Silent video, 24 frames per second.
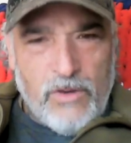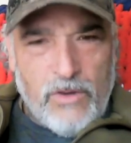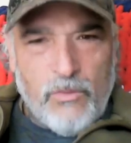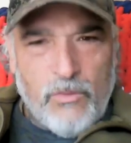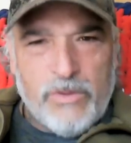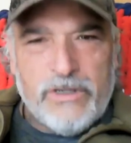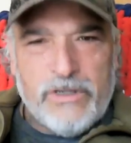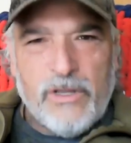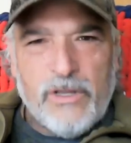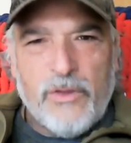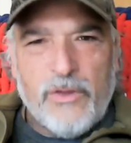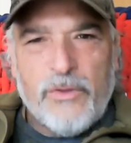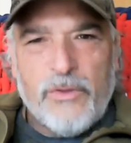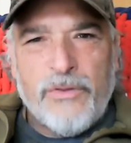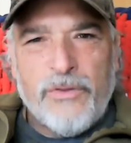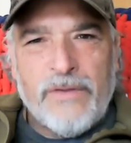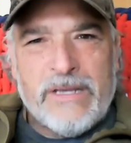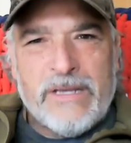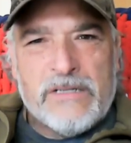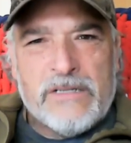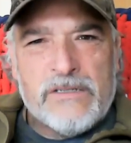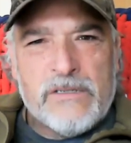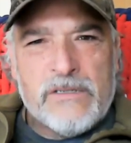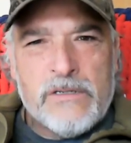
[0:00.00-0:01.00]
One of the other
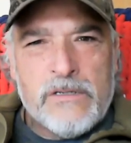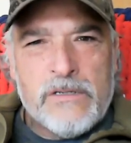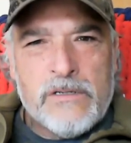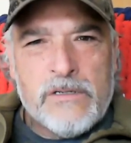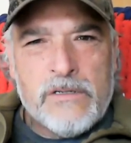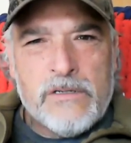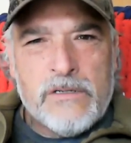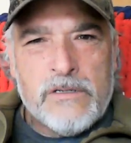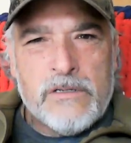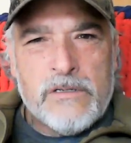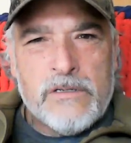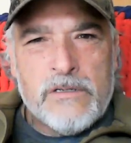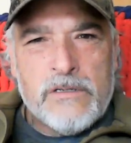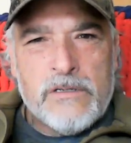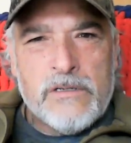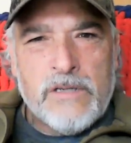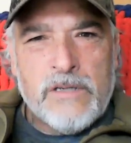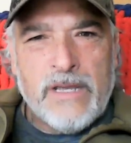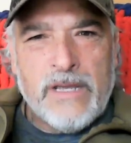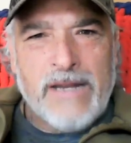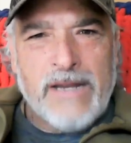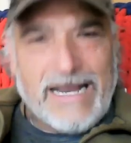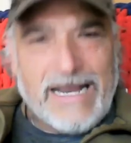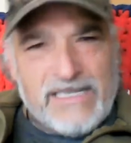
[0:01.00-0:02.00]
things,
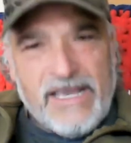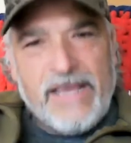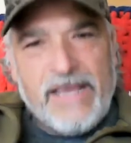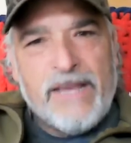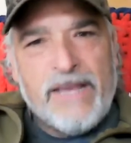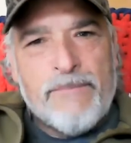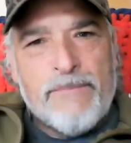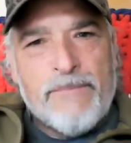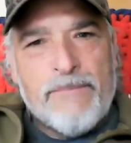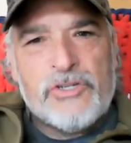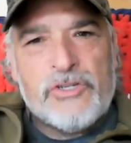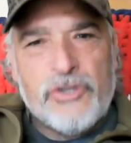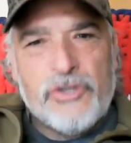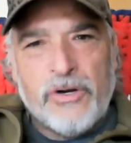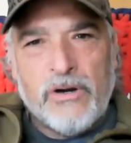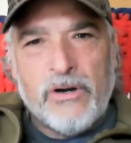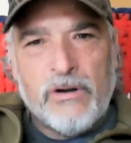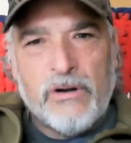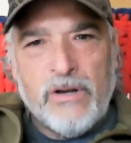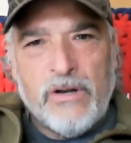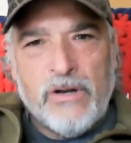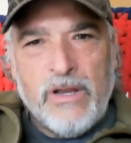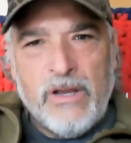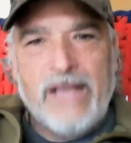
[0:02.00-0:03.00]
and I say
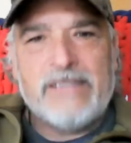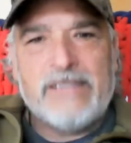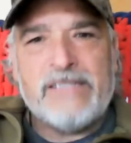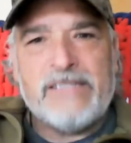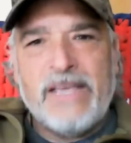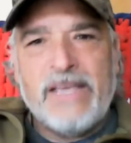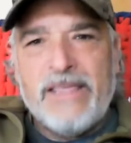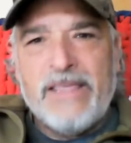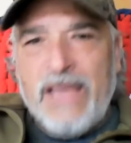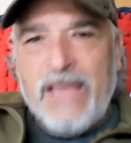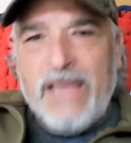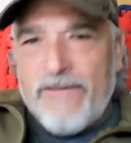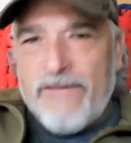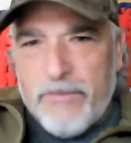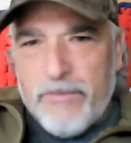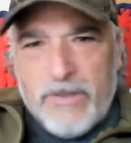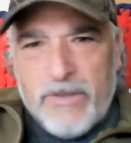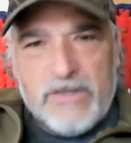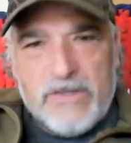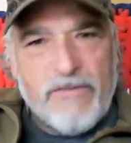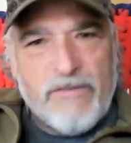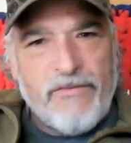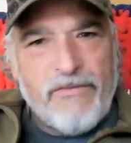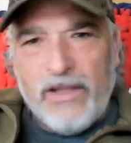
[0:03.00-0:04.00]
immature, I say that from a
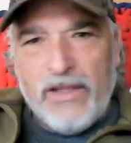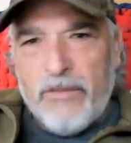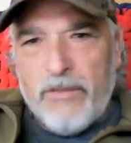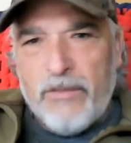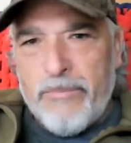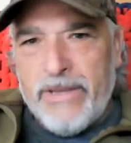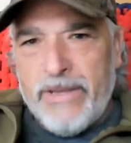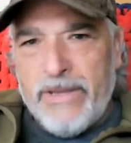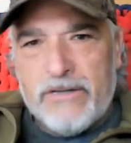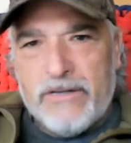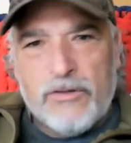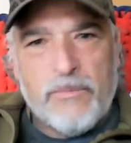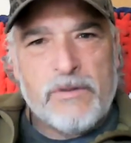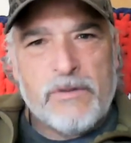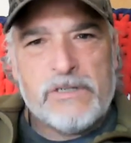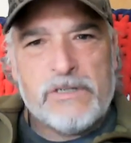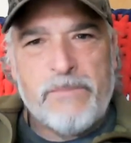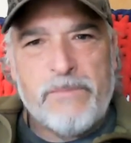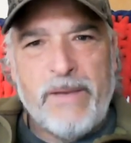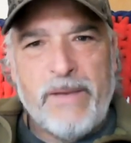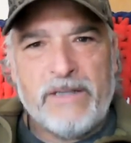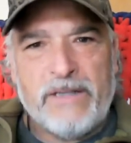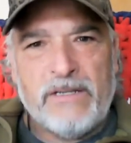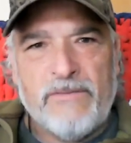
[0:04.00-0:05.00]
developmental
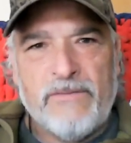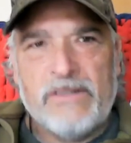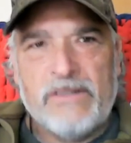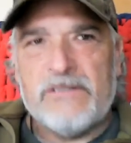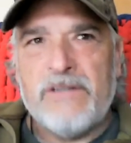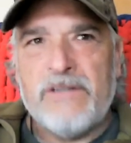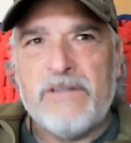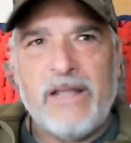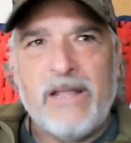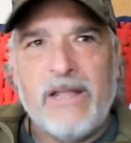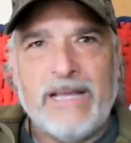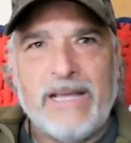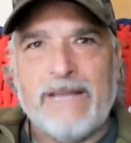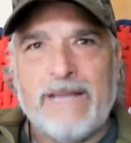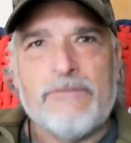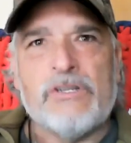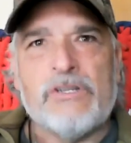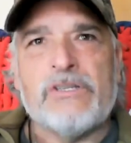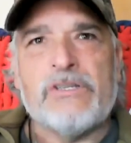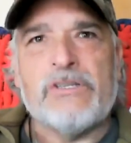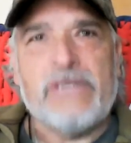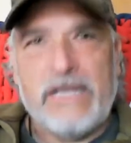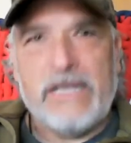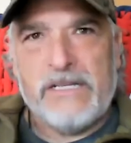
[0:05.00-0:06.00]
perspective. It's not like I'm
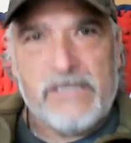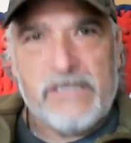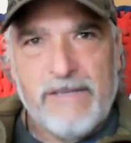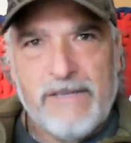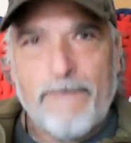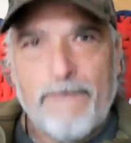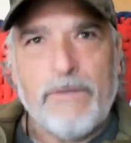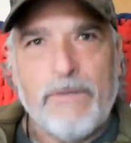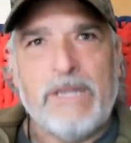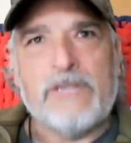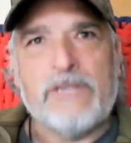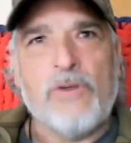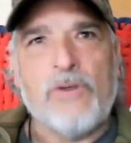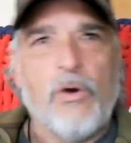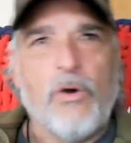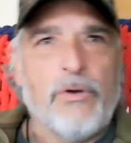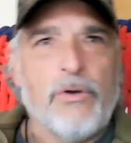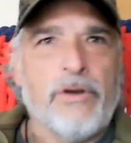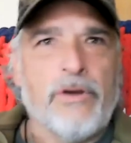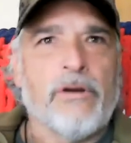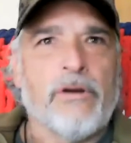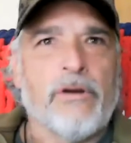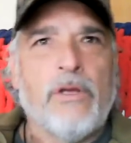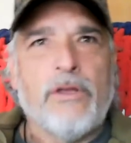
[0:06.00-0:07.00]
just saying somebody's, oh,
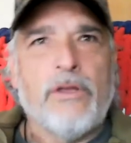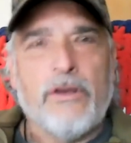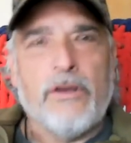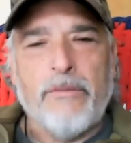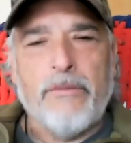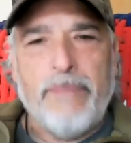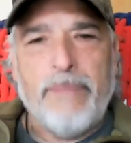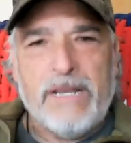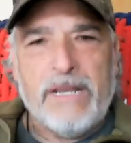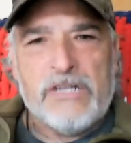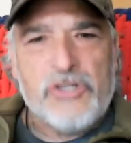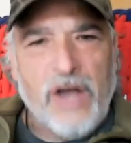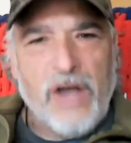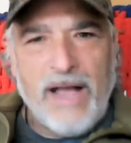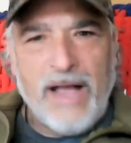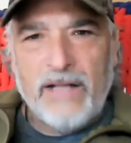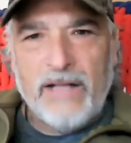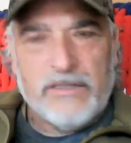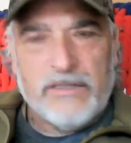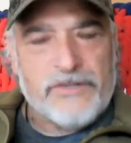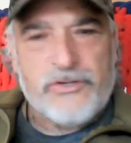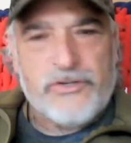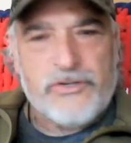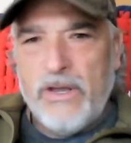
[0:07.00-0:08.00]
you're being
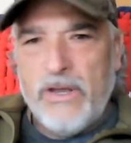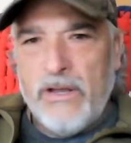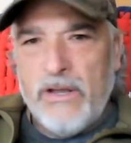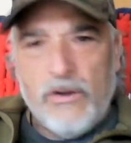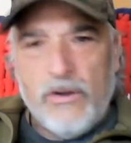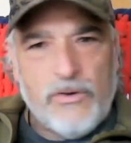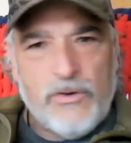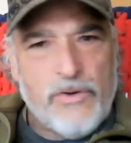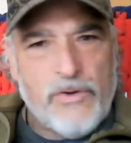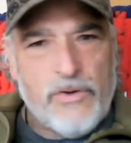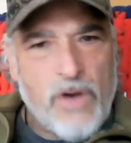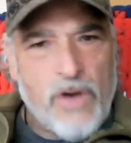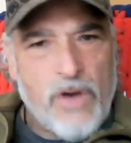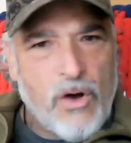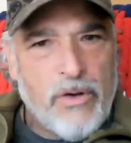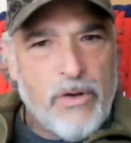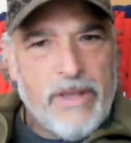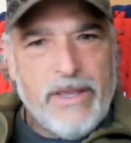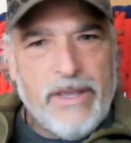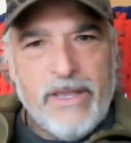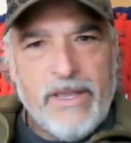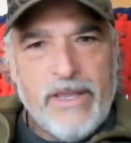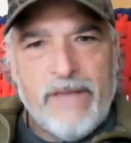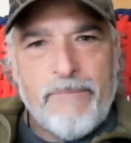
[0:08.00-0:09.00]
childish. No,
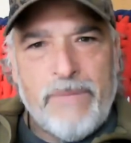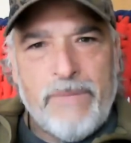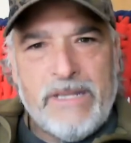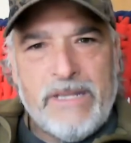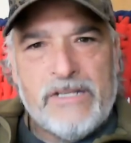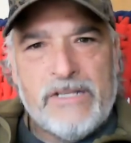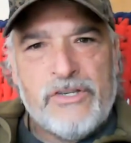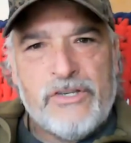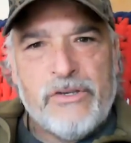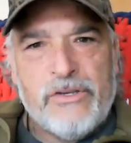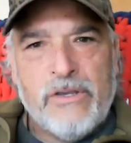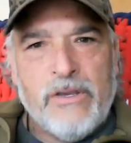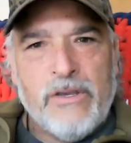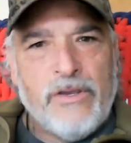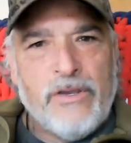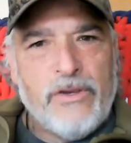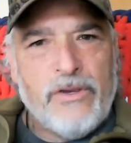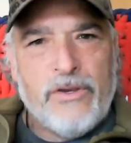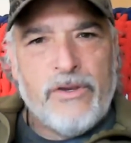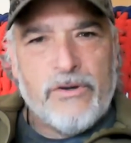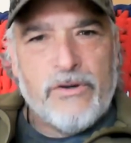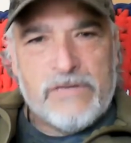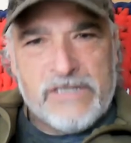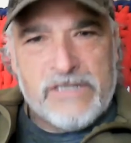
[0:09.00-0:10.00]
it means
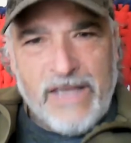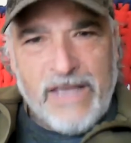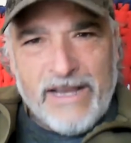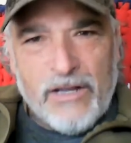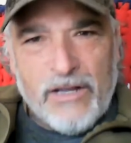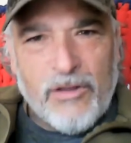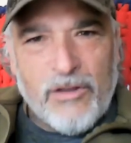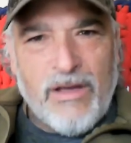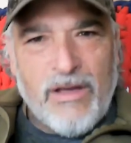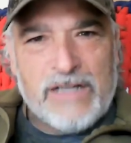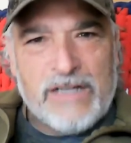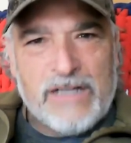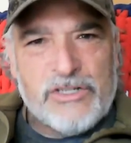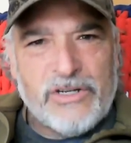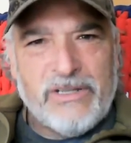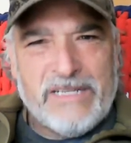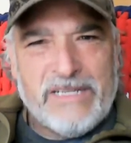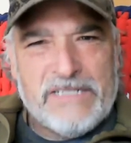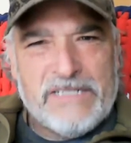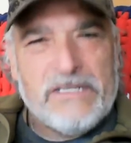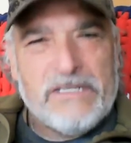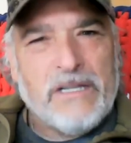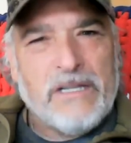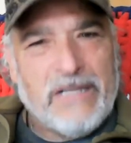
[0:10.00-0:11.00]
you're
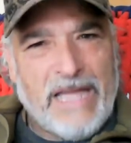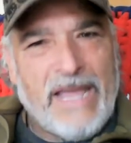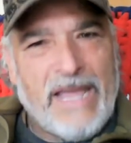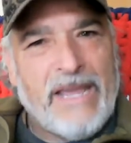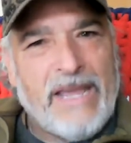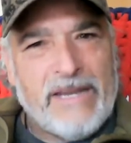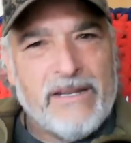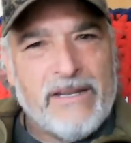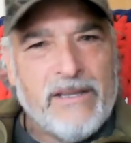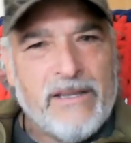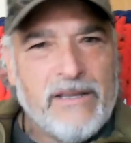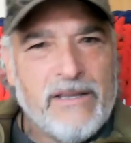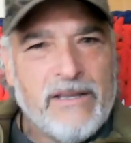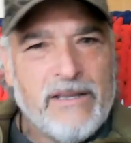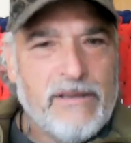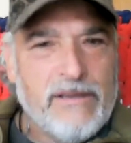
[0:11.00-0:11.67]
psychologically delayed.